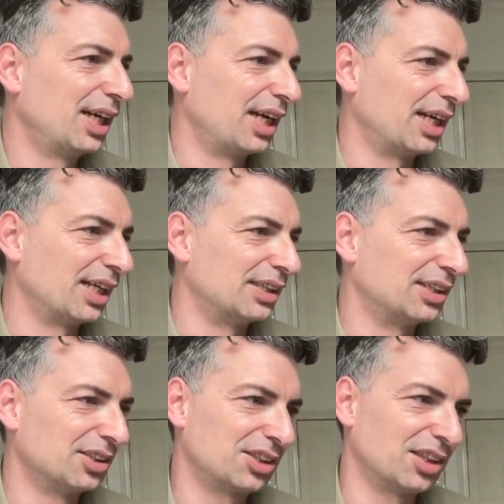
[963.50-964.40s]
And
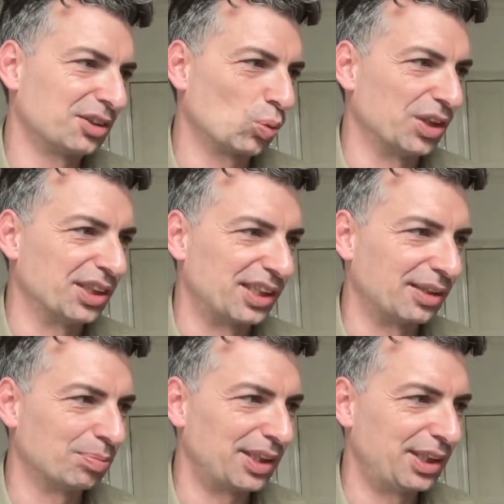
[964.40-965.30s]
here's another one,
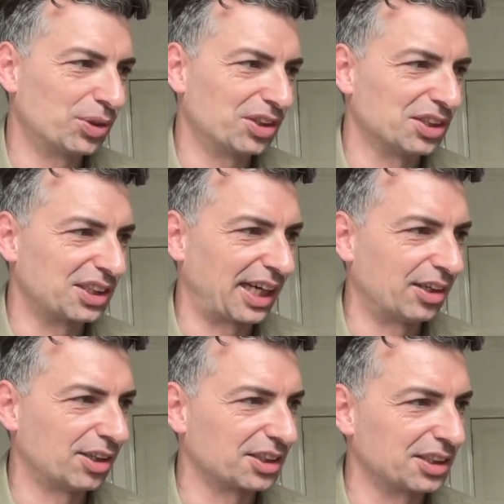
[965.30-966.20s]
again, playing with this
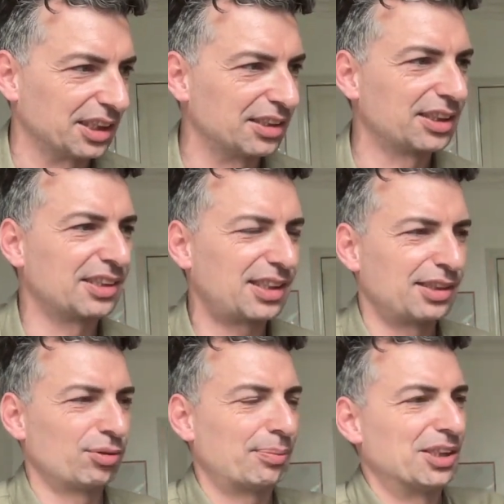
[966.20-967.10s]
chaos thing. Again, kind
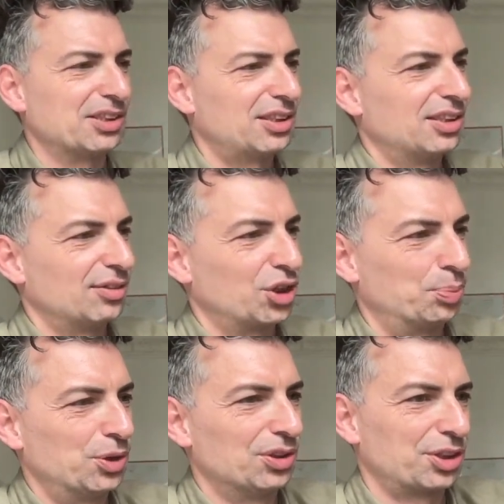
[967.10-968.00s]
of reminiscent of
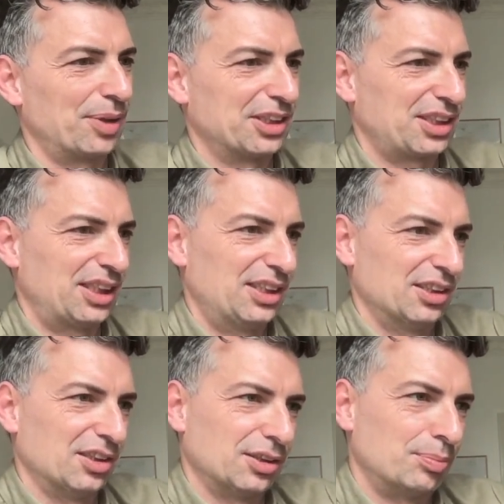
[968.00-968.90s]
Spiegel's Maskinen
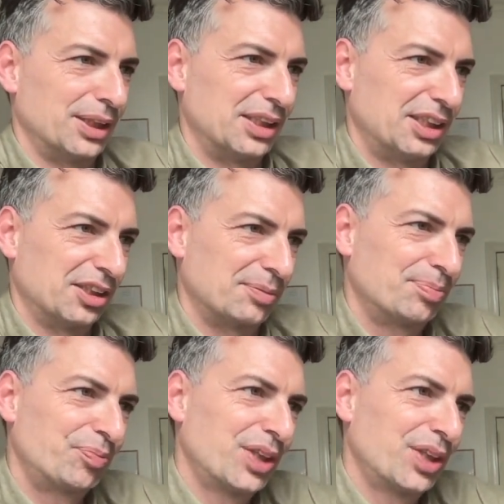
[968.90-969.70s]
a little bit here.